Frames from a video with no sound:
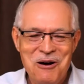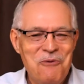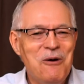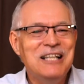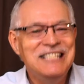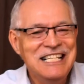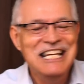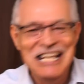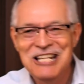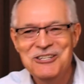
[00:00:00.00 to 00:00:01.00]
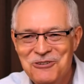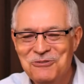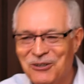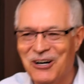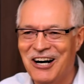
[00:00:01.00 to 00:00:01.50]
What did he do
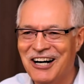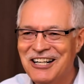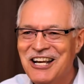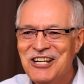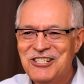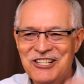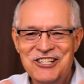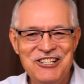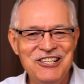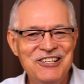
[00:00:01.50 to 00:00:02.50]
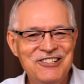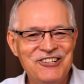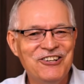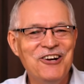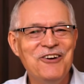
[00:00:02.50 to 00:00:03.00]
wrong to
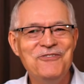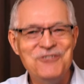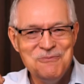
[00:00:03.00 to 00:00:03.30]
deserve